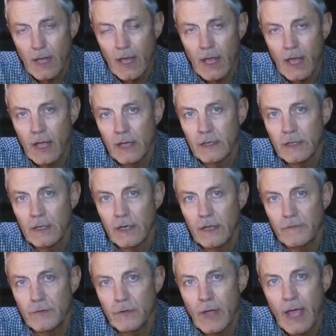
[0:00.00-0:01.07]
And
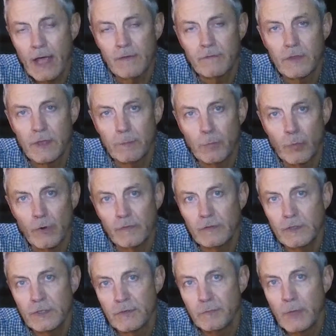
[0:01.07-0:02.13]
if you have the
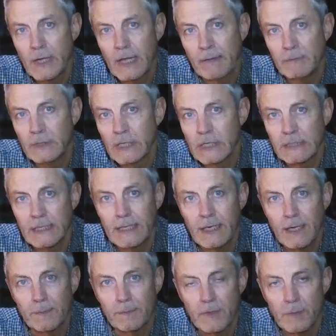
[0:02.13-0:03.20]
privilege of being able to clean
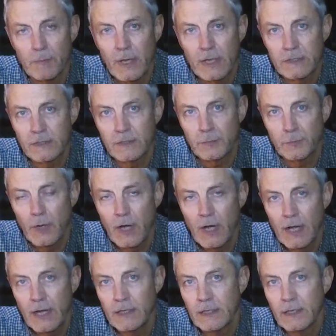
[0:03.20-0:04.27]
up the messes
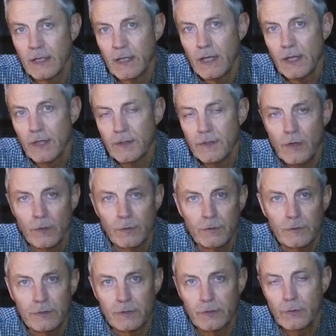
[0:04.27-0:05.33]
behind
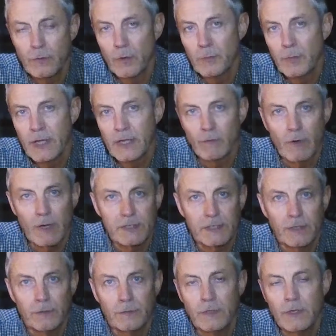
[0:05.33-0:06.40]
those who are being
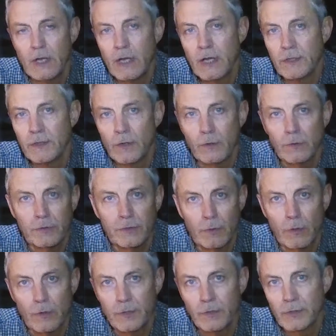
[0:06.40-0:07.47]
rescued and those
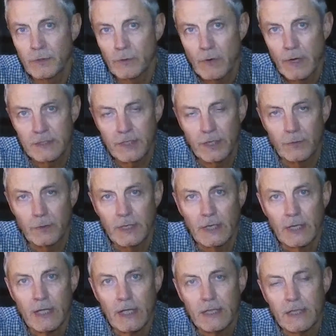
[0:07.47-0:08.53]
who are doing the rescuing,
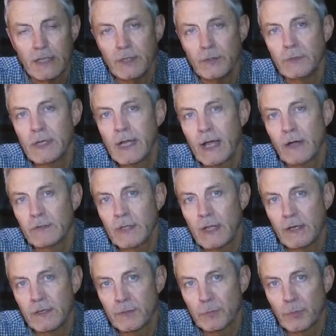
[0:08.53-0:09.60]
that you would count
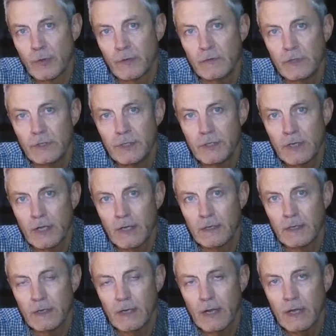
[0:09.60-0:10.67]
that as a privilege
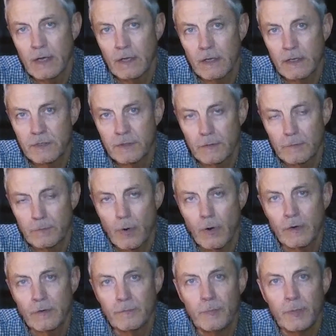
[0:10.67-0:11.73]
and as
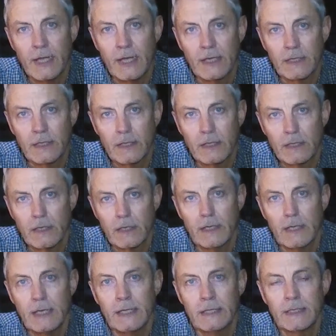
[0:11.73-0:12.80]
part of being
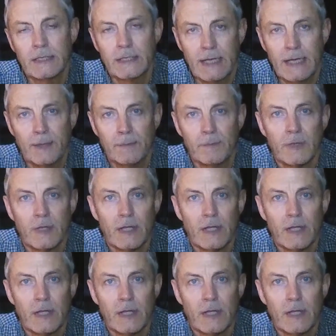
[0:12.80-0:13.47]
in the team